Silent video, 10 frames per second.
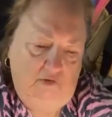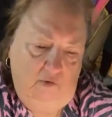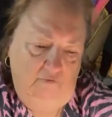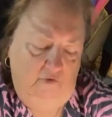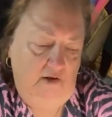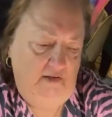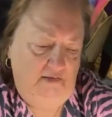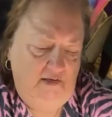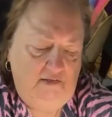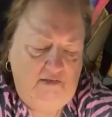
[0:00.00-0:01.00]
so I finally
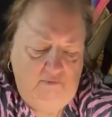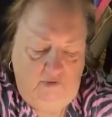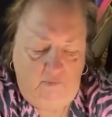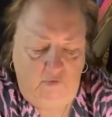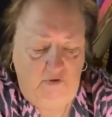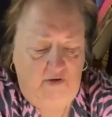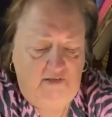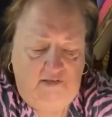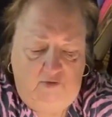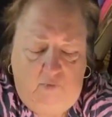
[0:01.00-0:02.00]
texted him this morning.
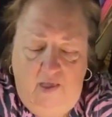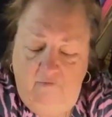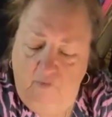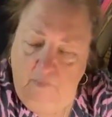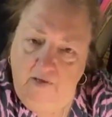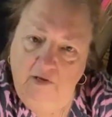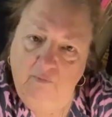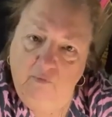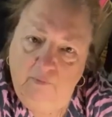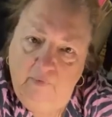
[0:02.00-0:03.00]
I said, do I have to pay
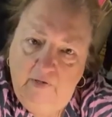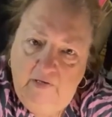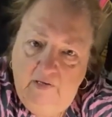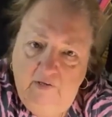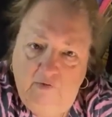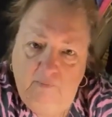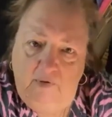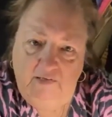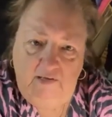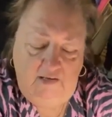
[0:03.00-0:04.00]
you more money to do
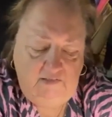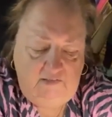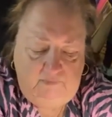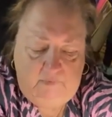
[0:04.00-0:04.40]
my taxes?